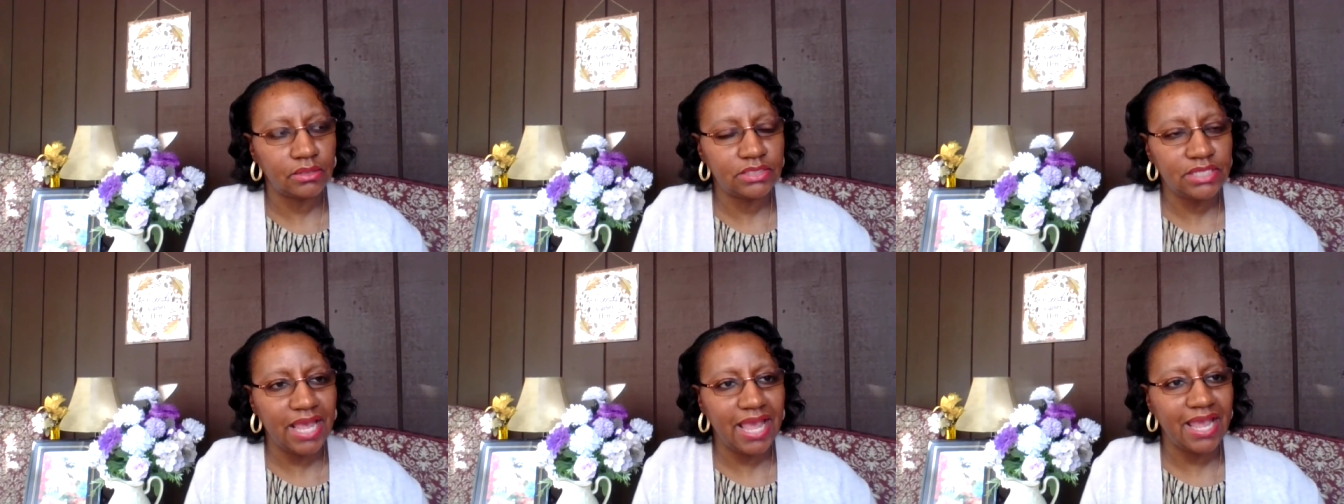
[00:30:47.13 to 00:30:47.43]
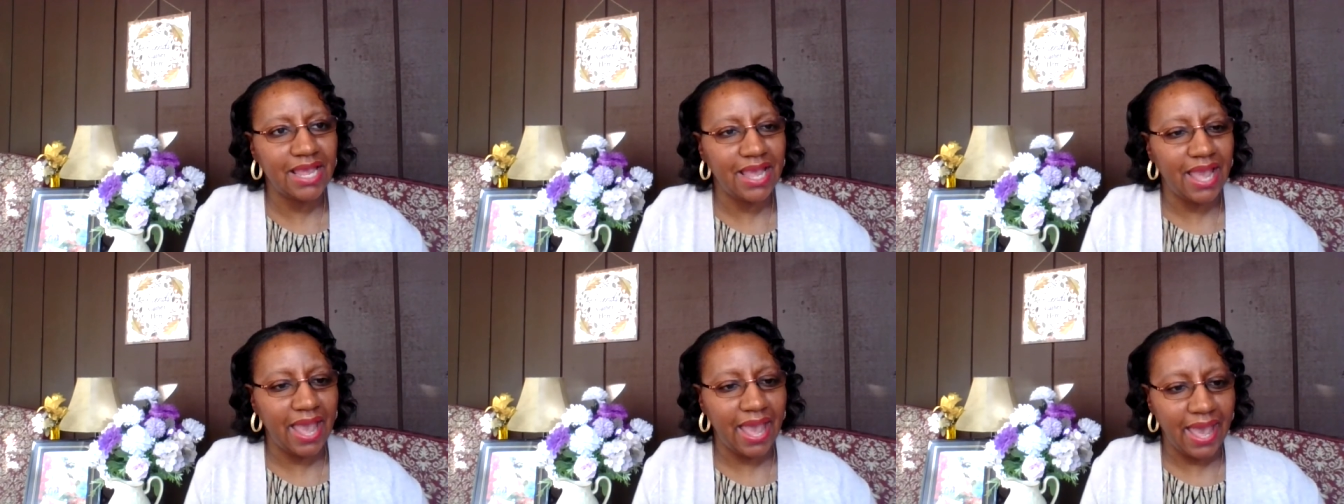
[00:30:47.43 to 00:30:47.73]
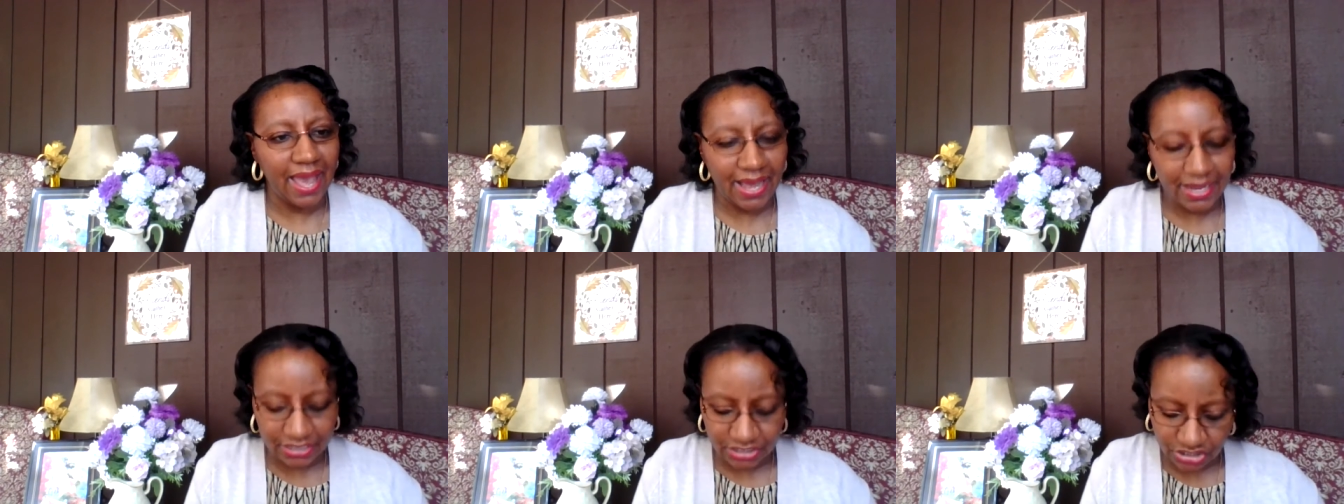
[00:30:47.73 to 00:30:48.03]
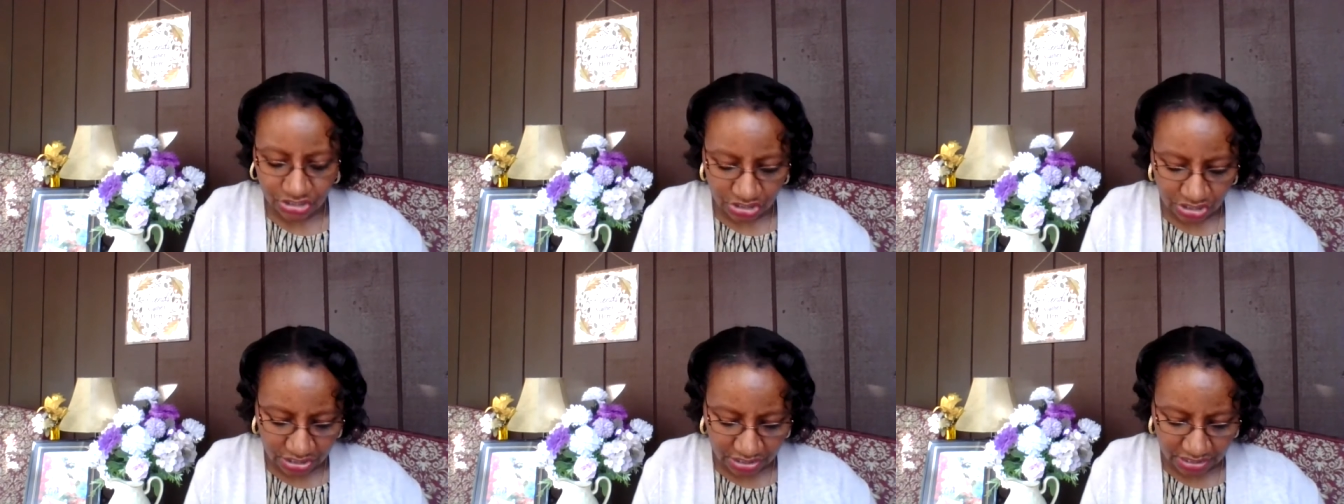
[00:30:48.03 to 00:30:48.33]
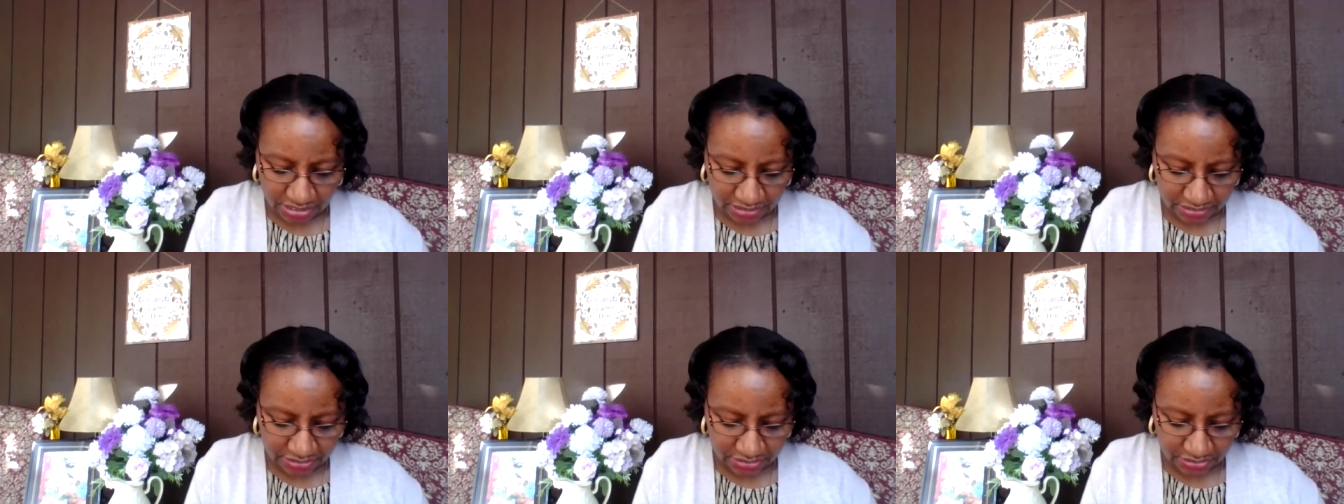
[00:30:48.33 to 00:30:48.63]
take action
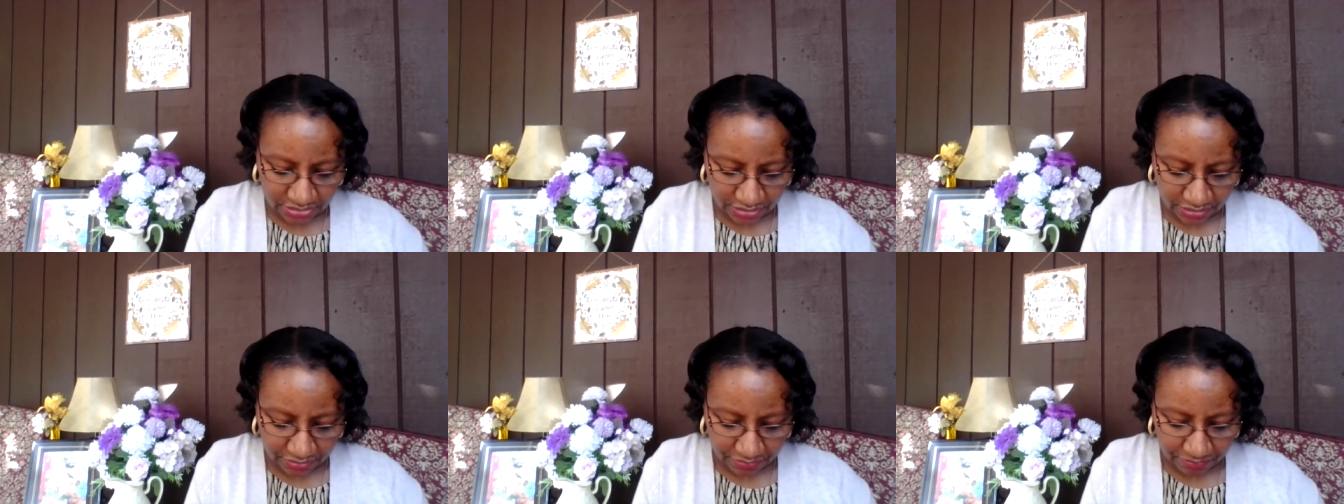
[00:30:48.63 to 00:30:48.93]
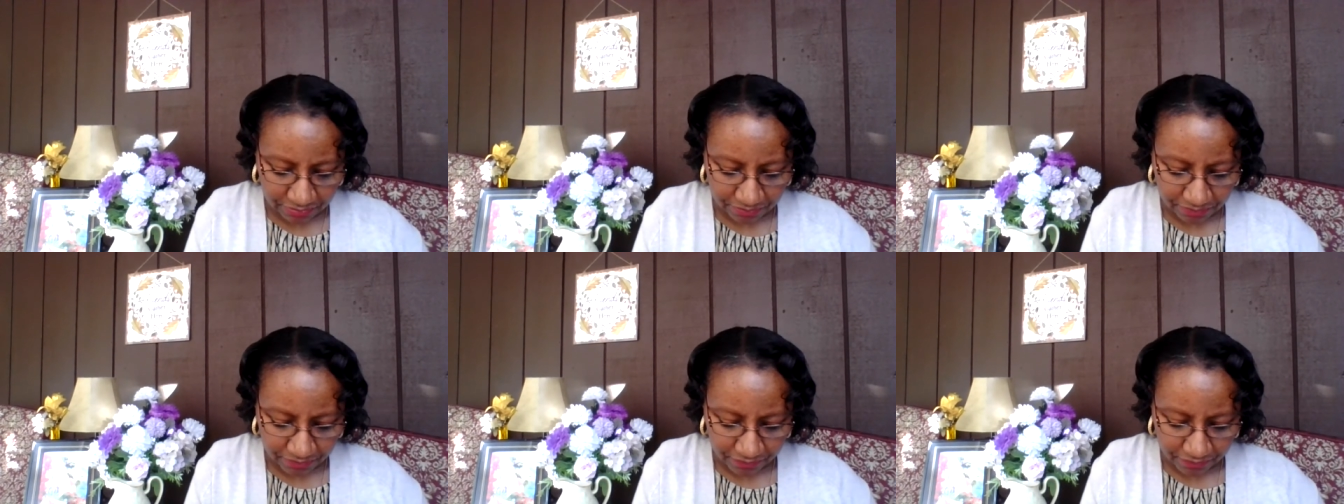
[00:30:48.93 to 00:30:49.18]
against them,